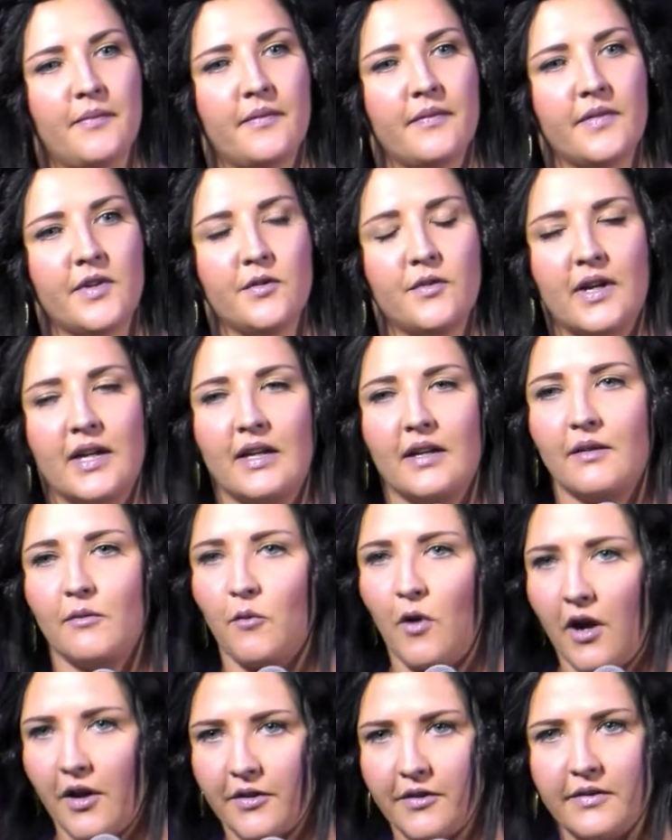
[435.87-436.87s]
you can
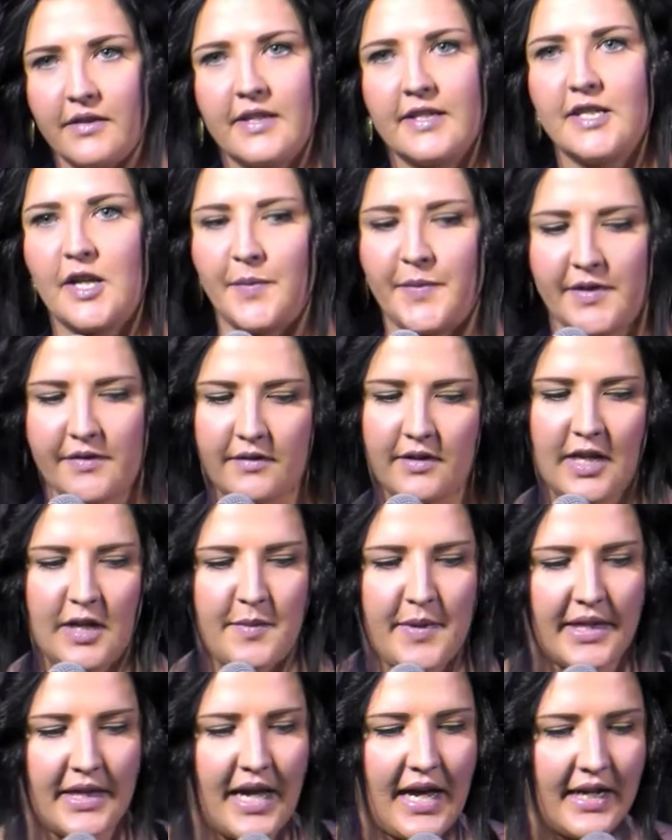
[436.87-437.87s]
walk through the steps of
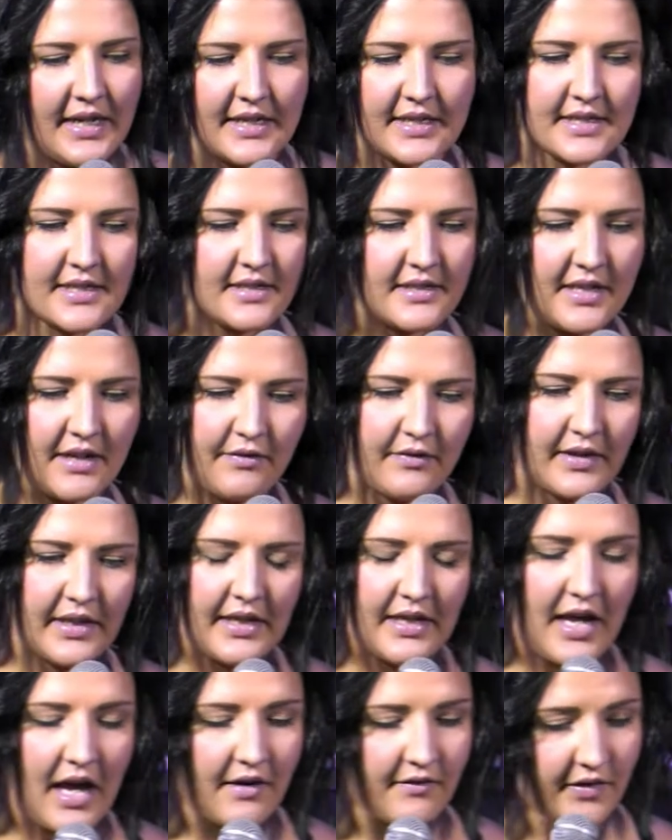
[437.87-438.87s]
claiming that, and it's definitely
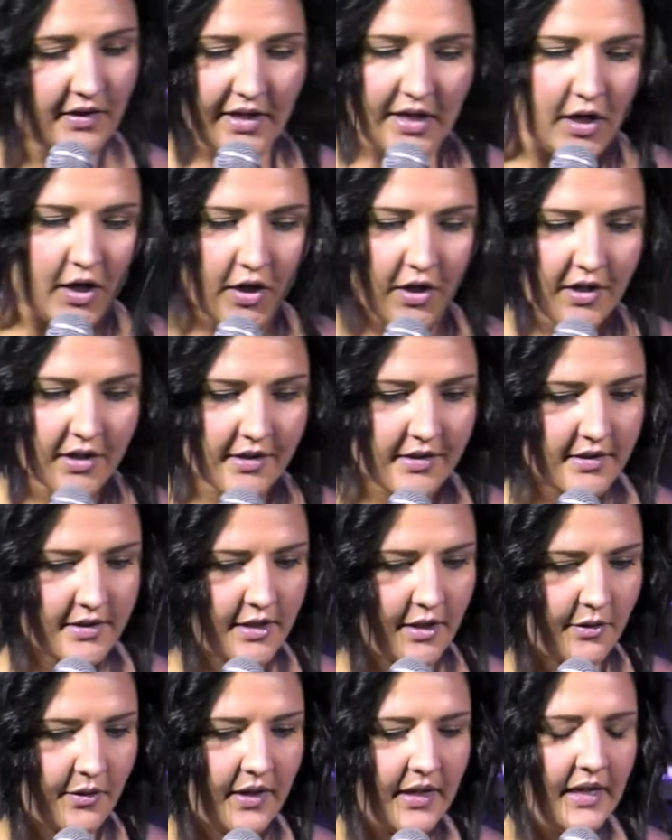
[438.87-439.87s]
not very hard.
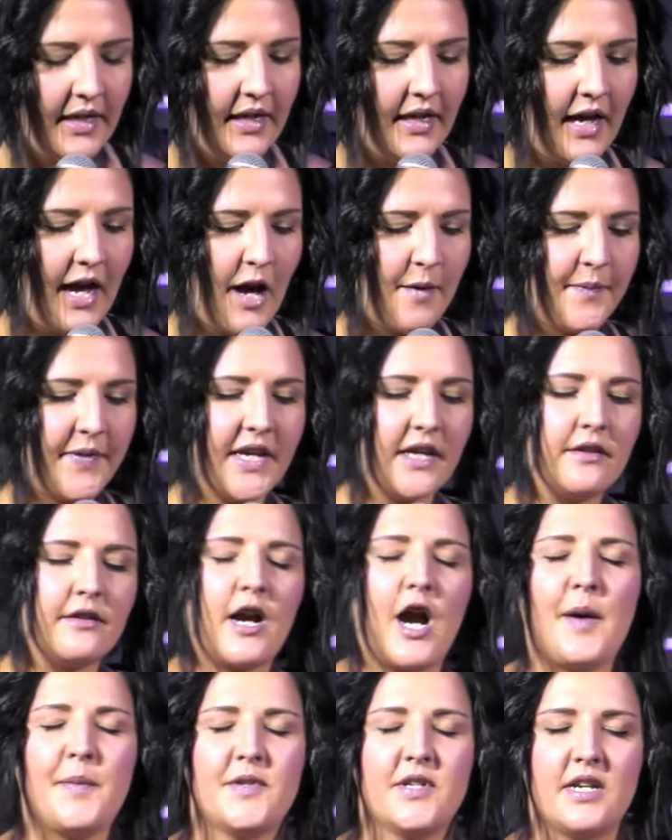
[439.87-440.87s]
So the other
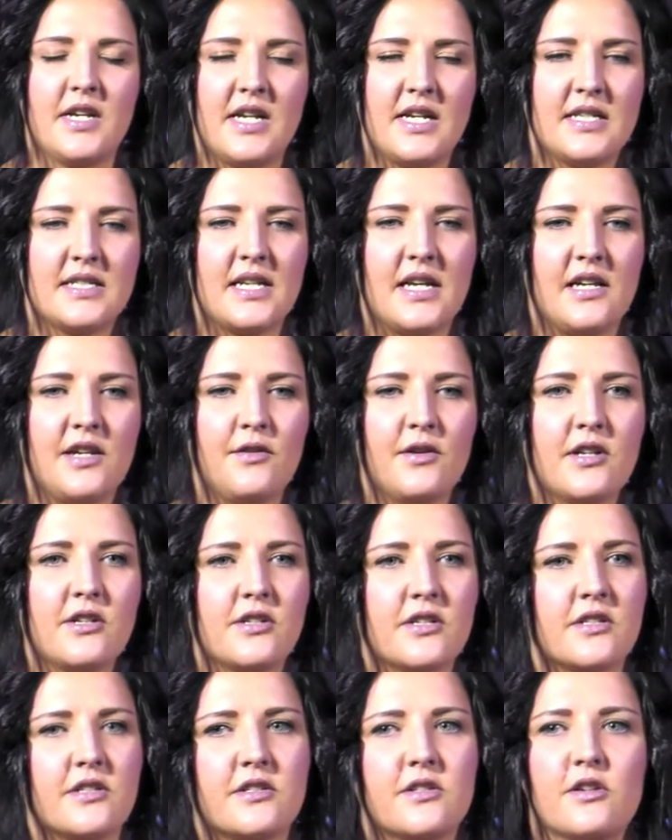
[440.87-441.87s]
option is you can
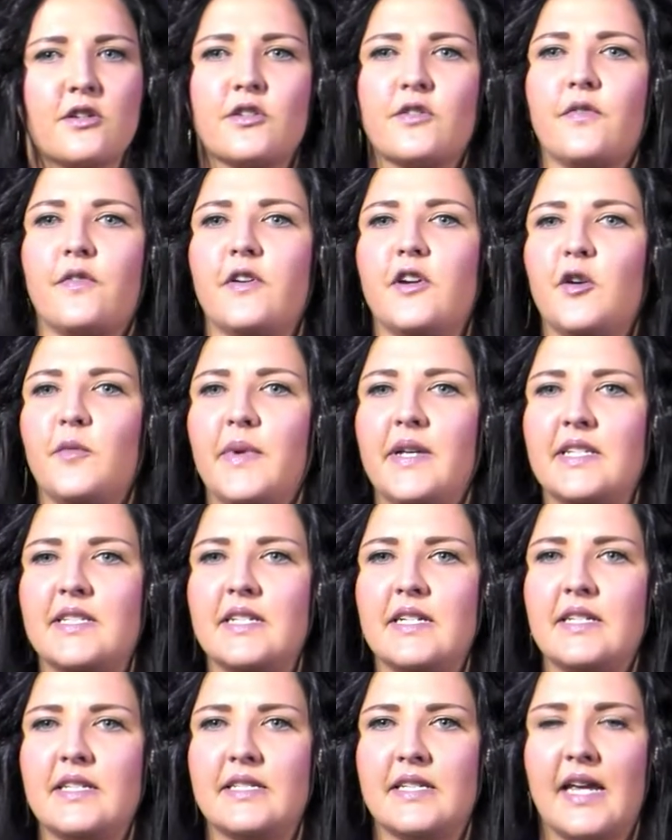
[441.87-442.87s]
just search for your
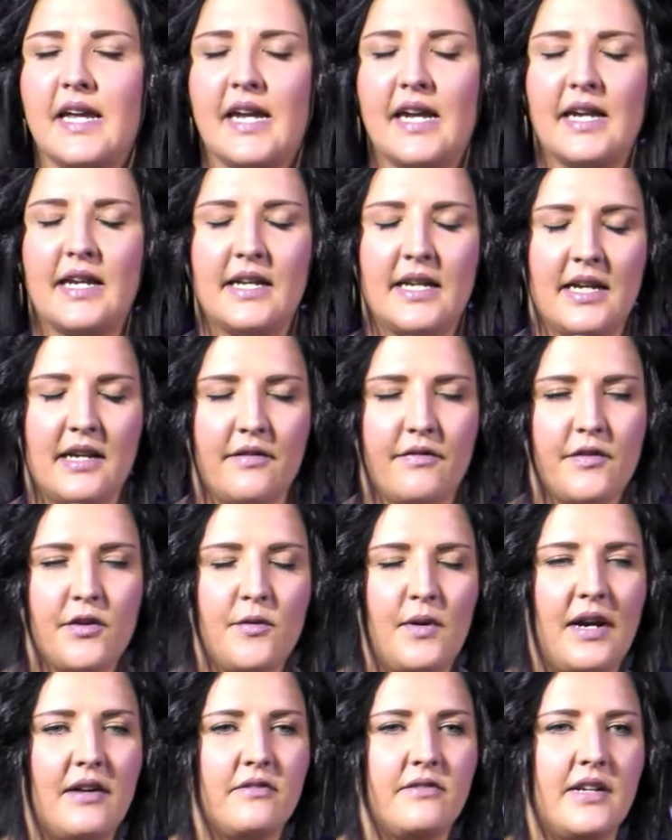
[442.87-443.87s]
business, and if
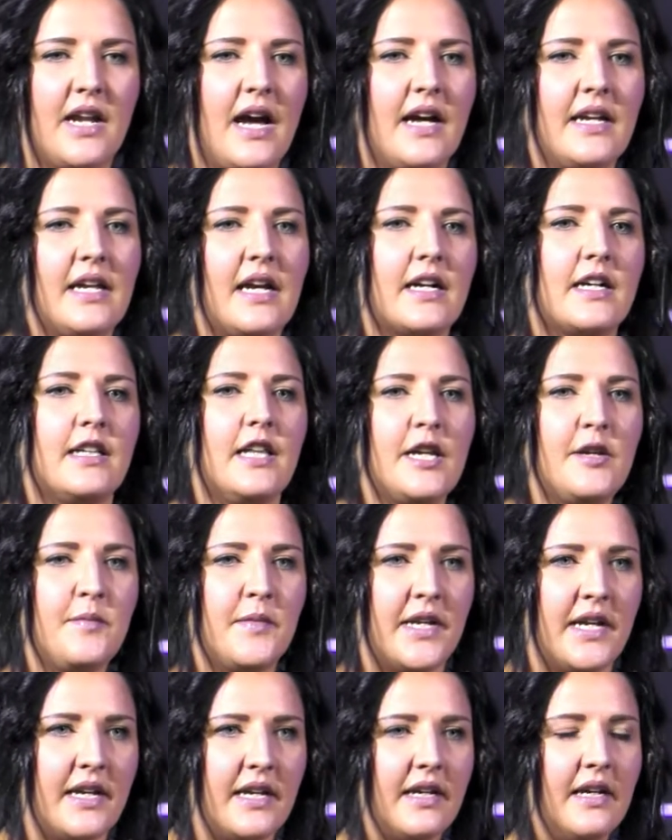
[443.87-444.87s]
you have not yet claimed
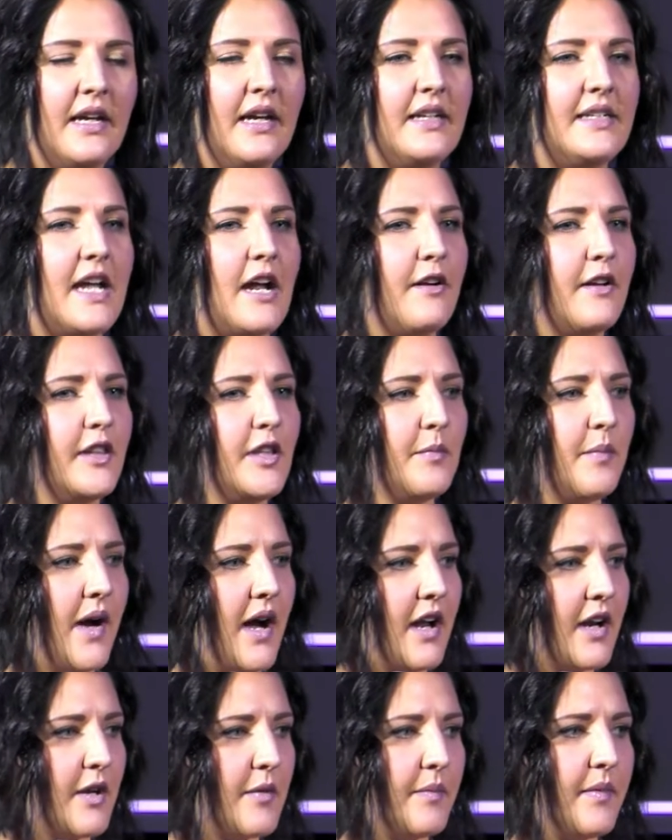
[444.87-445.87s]
it, down at the
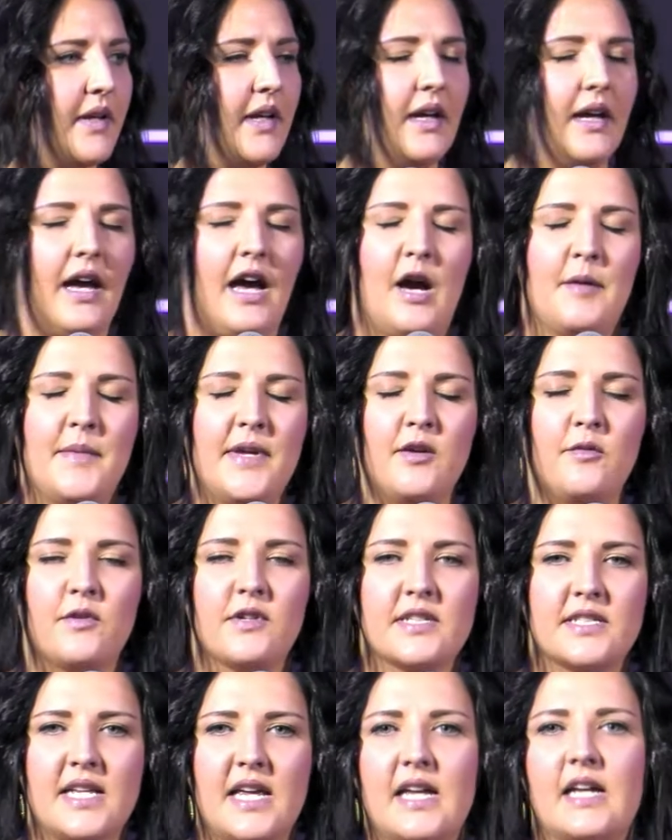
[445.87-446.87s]
bottom, it will
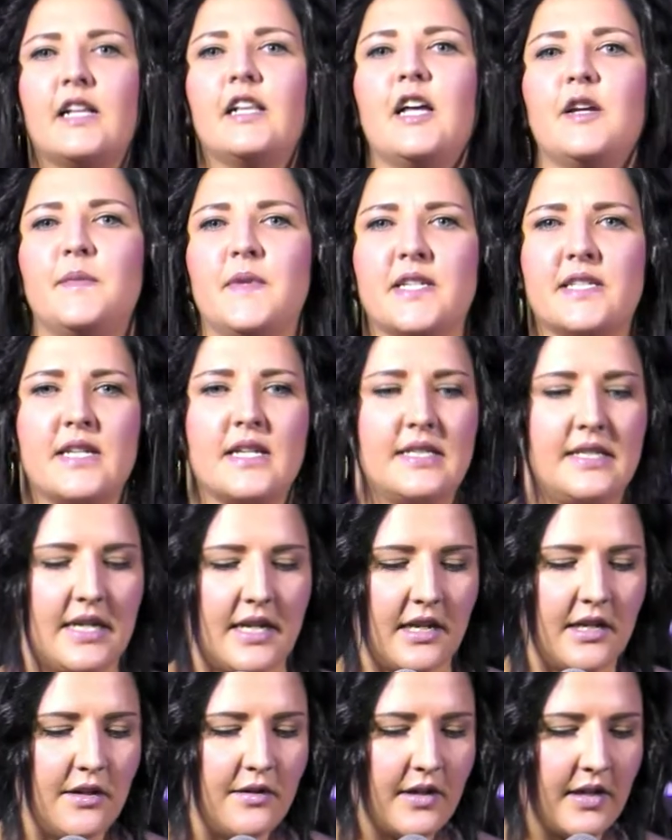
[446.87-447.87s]
say claim this
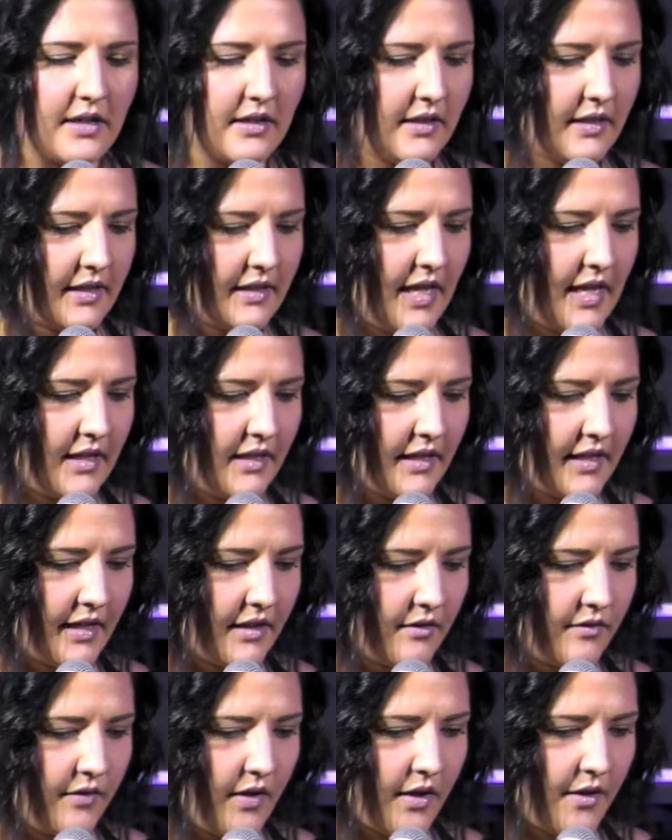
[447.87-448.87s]
listing, and you can click that link
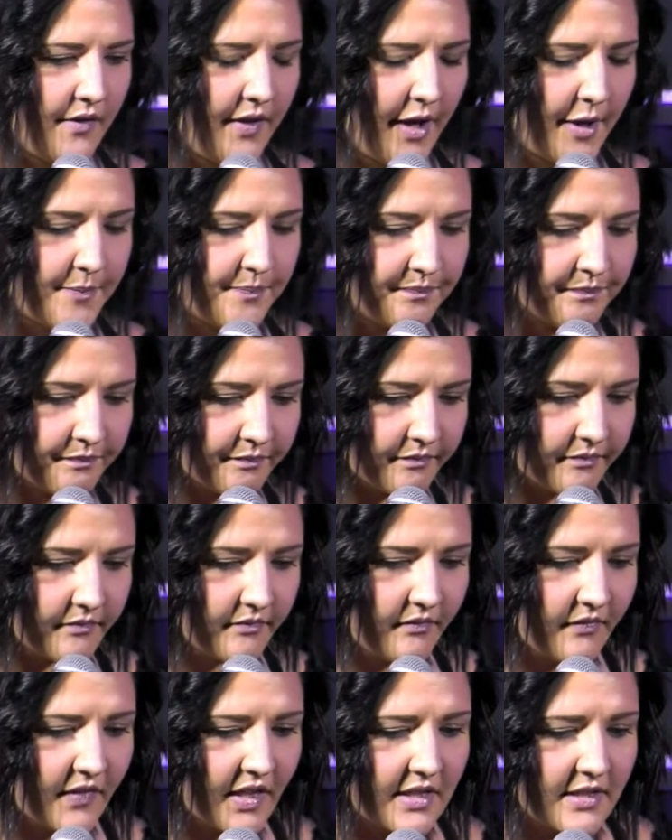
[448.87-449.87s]
and follow that.
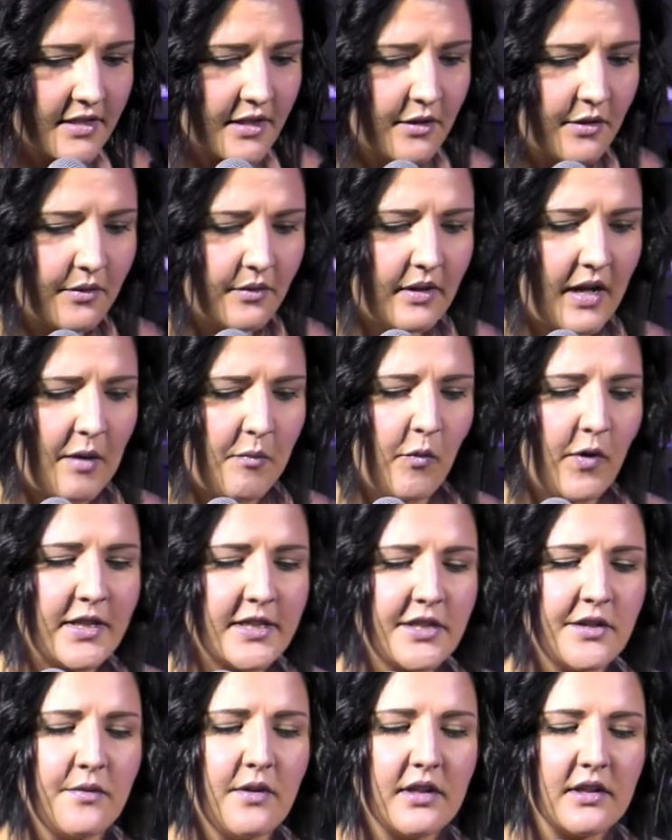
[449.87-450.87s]
So
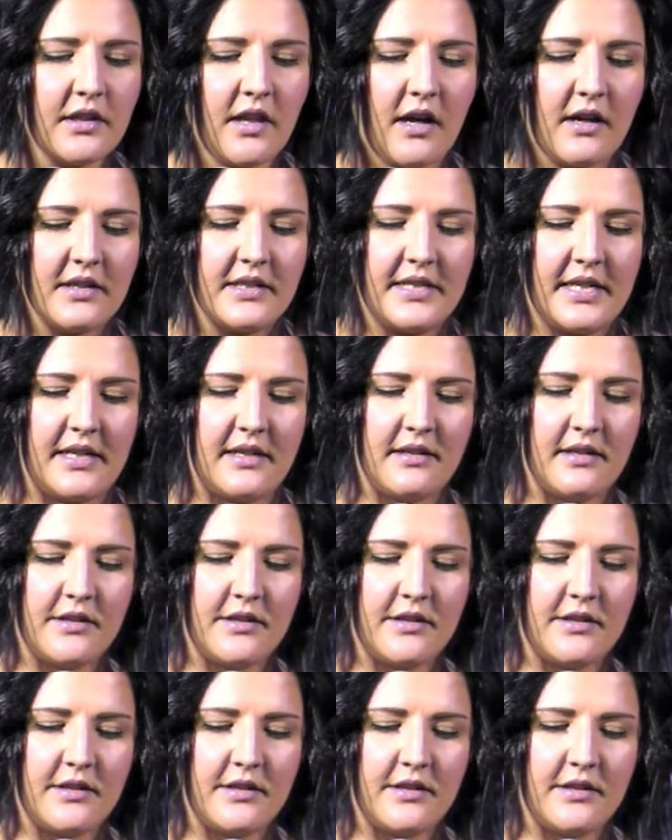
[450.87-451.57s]
once you are logged in